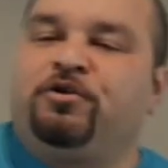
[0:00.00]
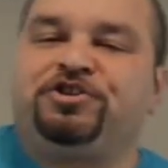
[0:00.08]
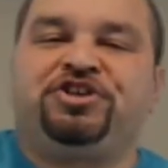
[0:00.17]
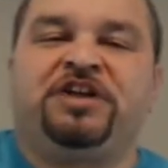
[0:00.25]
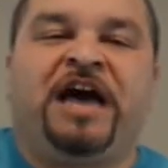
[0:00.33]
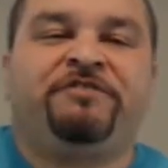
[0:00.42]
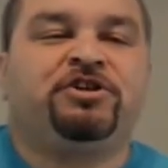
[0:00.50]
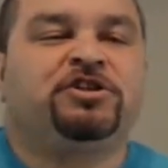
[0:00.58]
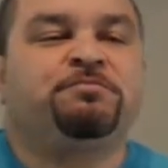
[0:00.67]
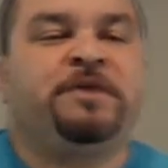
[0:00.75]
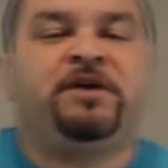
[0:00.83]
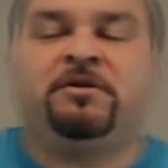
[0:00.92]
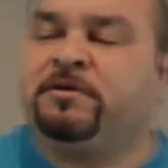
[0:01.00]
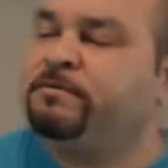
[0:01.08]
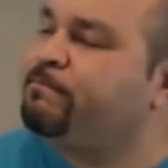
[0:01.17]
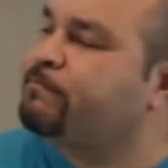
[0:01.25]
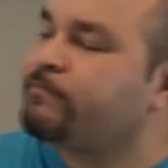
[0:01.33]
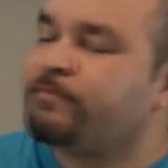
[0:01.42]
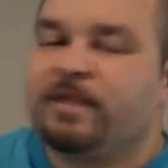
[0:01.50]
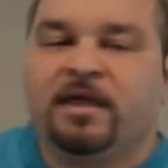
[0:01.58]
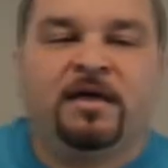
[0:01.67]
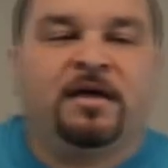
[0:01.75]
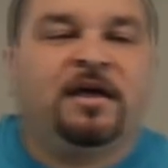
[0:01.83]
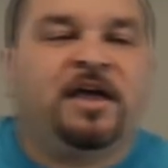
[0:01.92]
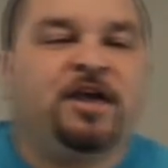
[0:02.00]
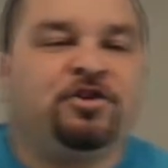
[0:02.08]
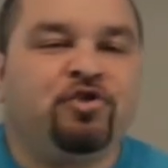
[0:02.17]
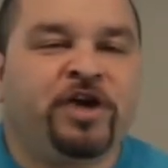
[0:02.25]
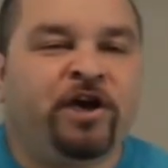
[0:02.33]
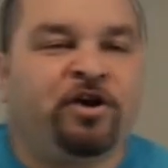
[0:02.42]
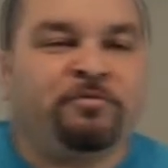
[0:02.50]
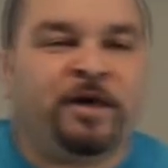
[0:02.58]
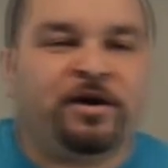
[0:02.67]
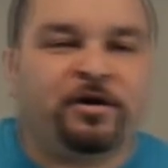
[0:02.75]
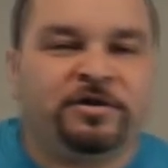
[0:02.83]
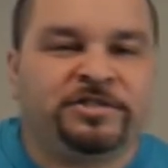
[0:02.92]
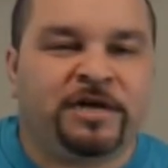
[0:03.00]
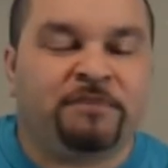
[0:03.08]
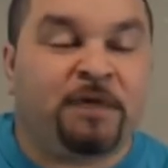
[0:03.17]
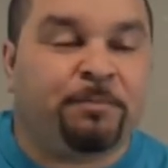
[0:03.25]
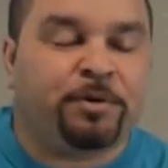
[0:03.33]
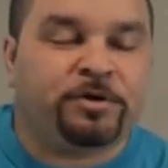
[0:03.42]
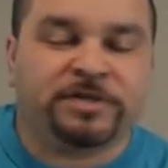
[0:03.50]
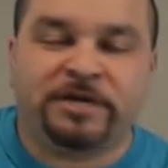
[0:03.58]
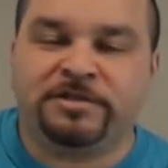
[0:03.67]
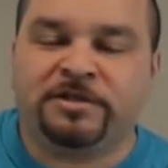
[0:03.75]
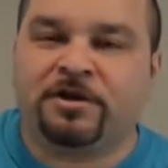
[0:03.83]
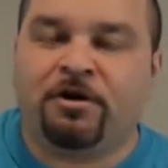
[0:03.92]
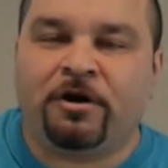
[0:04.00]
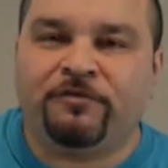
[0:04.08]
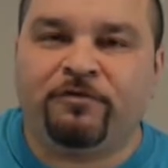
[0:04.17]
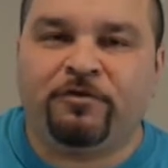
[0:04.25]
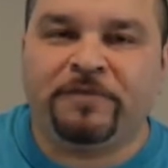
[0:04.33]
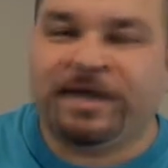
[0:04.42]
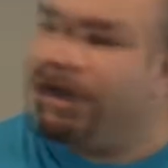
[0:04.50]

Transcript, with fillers: When she left, she goes, Mijo, can you carry my, purse out, my purse out to the car for me?